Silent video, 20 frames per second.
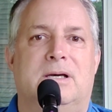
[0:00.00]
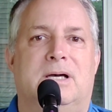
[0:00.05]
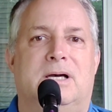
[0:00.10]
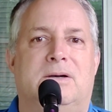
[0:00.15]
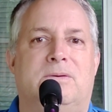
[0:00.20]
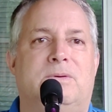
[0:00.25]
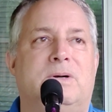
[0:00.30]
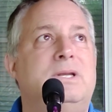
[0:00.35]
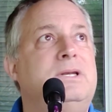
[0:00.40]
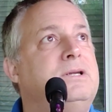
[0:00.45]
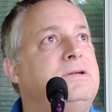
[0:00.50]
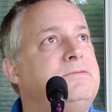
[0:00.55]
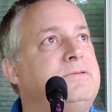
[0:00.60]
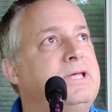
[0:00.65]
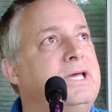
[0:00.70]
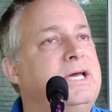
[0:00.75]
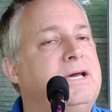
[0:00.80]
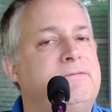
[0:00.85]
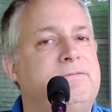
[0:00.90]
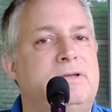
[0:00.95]
I wonder if
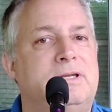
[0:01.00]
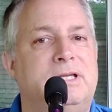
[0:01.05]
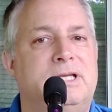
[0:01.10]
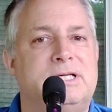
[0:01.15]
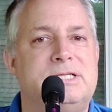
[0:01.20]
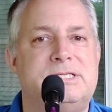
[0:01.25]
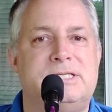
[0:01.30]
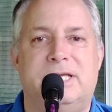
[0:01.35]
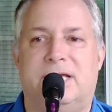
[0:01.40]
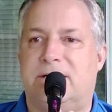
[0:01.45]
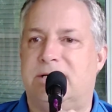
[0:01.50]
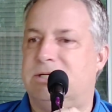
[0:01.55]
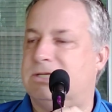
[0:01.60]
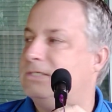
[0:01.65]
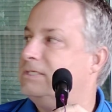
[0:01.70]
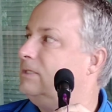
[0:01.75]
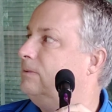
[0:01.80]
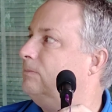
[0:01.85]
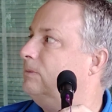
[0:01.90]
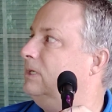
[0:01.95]
they have a nest out here
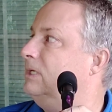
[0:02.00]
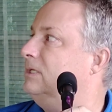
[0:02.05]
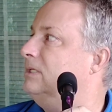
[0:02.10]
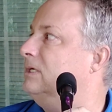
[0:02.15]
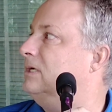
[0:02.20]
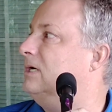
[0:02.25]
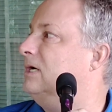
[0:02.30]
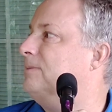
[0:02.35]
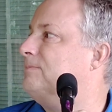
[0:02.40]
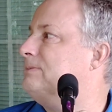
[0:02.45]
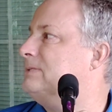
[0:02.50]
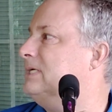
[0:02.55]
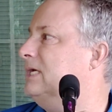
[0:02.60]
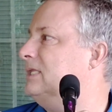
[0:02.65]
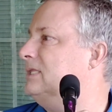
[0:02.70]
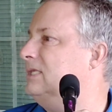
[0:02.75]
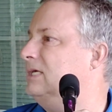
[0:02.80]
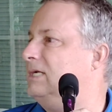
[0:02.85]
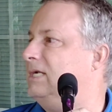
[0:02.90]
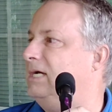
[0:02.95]
somewhere and they're
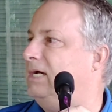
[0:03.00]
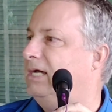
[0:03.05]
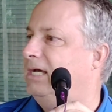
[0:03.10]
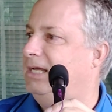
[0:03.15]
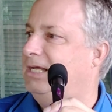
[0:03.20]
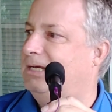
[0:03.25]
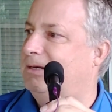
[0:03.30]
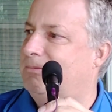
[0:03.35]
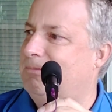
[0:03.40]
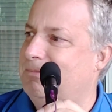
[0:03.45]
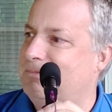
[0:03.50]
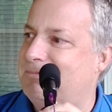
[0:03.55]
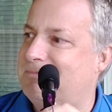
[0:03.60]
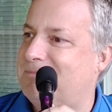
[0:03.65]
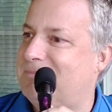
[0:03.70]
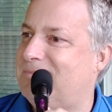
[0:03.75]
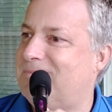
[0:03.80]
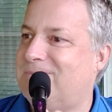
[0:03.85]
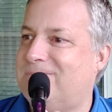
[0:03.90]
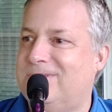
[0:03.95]
upset that I am
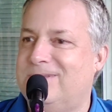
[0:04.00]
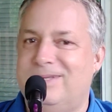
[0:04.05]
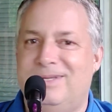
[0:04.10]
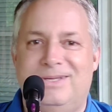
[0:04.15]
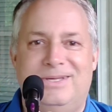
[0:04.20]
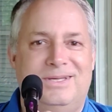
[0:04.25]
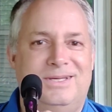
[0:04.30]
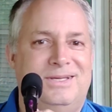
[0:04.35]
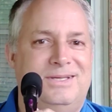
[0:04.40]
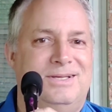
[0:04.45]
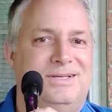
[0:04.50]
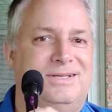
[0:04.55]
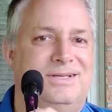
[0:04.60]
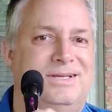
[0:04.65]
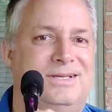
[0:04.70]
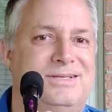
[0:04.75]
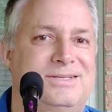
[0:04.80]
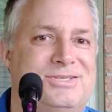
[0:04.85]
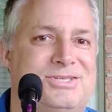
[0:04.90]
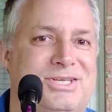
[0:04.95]

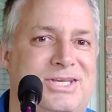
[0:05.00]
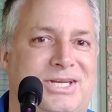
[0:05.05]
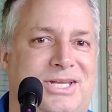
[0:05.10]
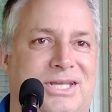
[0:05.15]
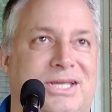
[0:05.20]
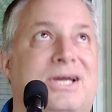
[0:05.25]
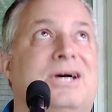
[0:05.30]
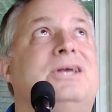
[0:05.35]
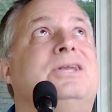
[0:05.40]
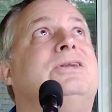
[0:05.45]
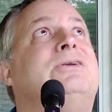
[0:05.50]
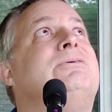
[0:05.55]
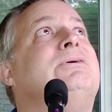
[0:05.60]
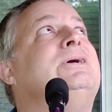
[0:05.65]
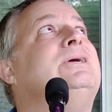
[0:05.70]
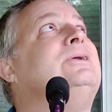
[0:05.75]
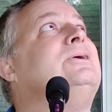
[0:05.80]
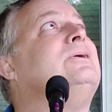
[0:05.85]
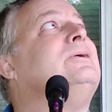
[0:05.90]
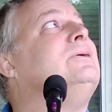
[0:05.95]
sitting under
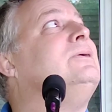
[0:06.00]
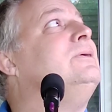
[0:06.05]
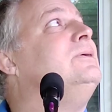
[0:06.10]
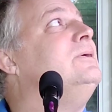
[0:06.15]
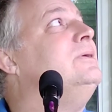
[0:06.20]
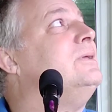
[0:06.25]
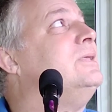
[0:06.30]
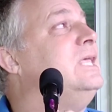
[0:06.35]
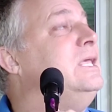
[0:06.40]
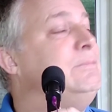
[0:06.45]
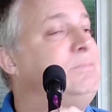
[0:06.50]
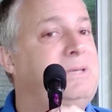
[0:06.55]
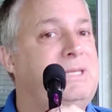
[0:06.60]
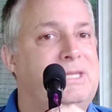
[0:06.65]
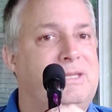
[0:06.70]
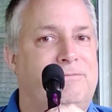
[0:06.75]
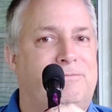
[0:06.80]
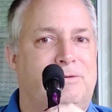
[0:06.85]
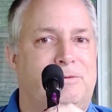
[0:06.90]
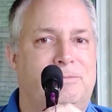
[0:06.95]
it or keeping
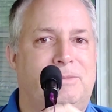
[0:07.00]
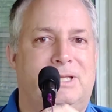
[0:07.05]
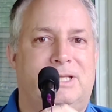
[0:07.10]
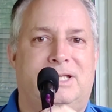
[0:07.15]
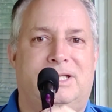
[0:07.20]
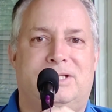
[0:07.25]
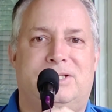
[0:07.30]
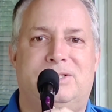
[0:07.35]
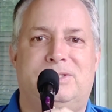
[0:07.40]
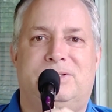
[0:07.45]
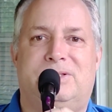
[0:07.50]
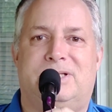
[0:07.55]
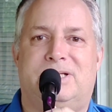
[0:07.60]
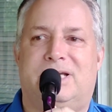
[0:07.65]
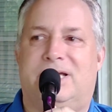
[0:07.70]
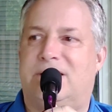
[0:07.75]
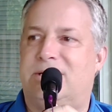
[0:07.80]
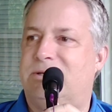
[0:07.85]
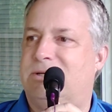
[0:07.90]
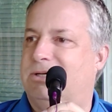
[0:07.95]
them from getting to it.
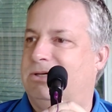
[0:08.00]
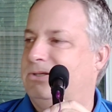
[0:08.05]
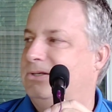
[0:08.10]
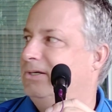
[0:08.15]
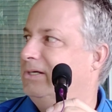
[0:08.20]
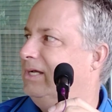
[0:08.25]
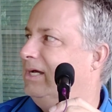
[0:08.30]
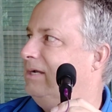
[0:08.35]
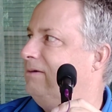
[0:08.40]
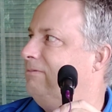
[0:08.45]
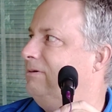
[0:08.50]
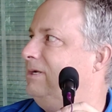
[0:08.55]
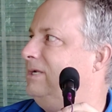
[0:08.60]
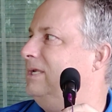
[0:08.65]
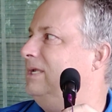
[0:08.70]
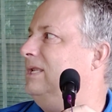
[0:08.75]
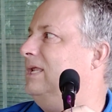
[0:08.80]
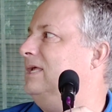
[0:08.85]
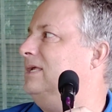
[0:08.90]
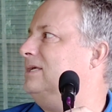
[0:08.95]
I don't know. They're not
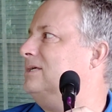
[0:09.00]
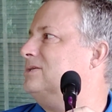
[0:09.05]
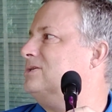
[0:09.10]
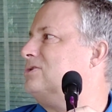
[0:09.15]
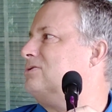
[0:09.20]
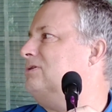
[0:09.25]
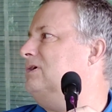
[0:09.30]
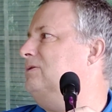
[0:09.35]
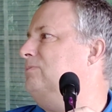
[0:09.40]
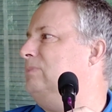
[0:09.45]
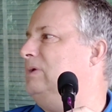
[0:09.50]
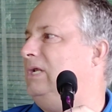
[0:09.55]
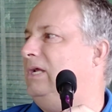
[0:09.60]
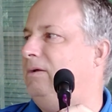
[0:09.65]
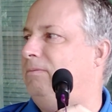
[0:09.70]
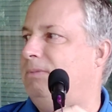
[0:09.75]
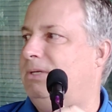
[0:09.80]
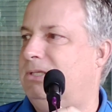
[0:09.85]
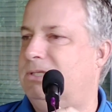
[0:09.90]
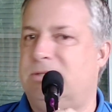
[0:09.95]
really like screaming
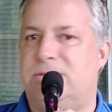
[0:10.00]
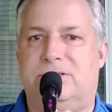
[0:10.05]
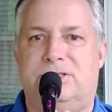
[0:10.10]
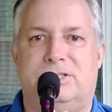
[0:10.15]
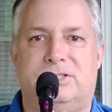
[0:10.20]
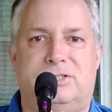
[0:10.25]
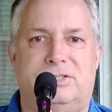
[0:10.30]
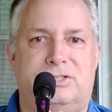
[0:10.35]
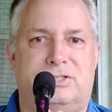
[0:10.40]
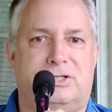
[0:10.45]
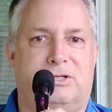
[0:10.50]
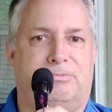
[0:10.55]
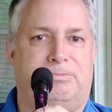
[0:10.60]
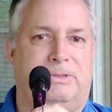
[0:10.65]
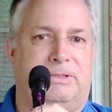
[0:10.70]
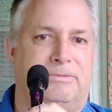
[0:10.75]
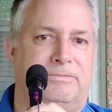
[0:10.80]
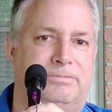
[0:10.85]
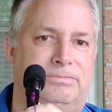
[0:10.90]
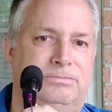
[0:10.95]
at me. They're just
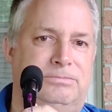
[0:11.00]
chirping.